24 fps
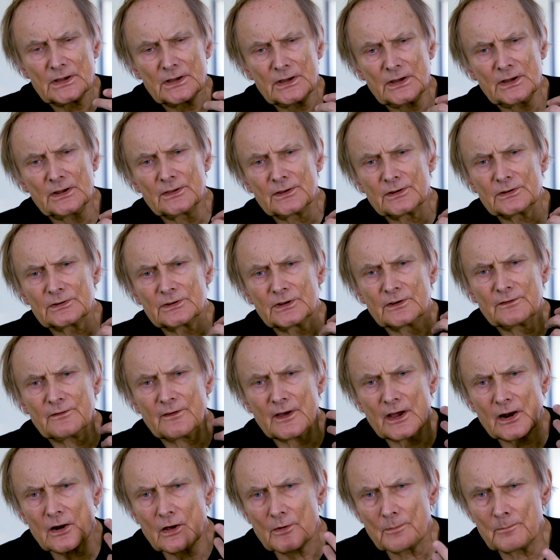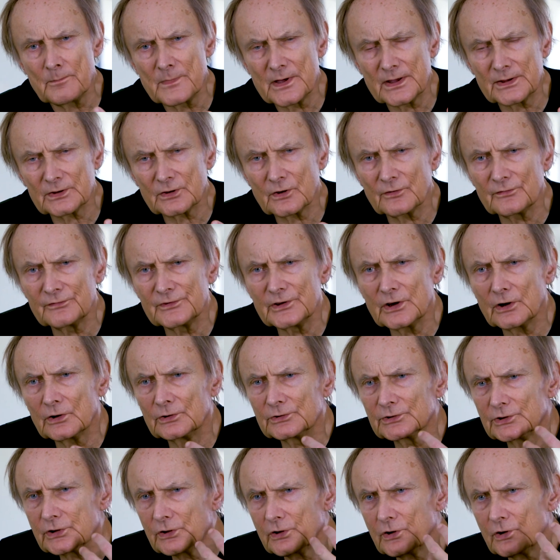in the development of the
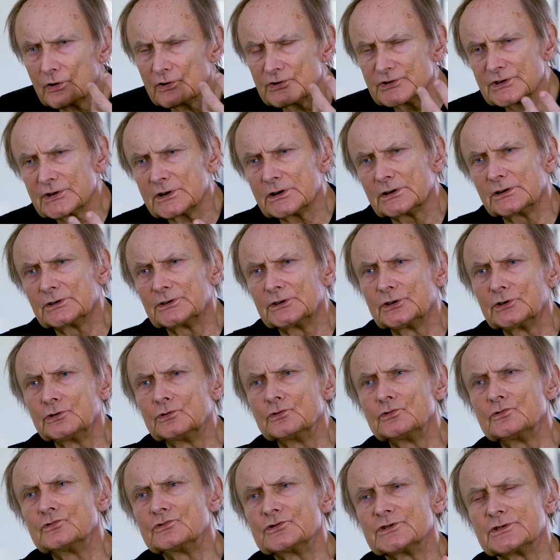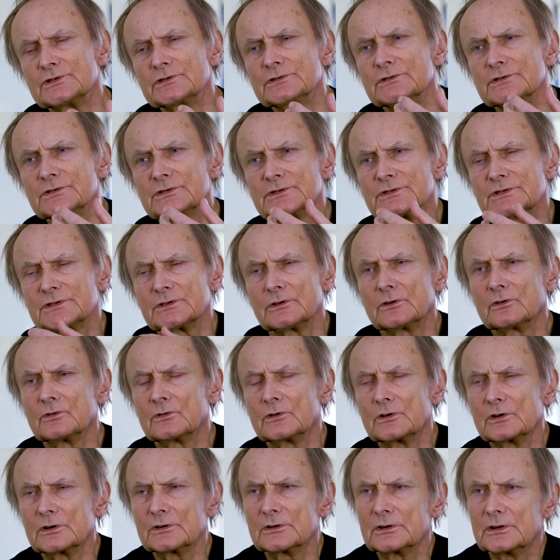ontological delusions
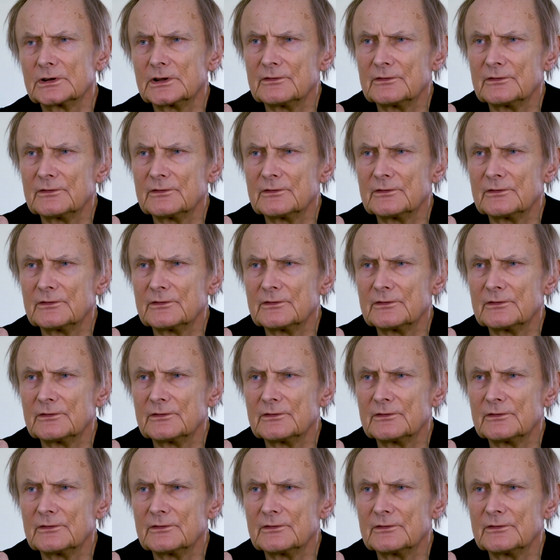or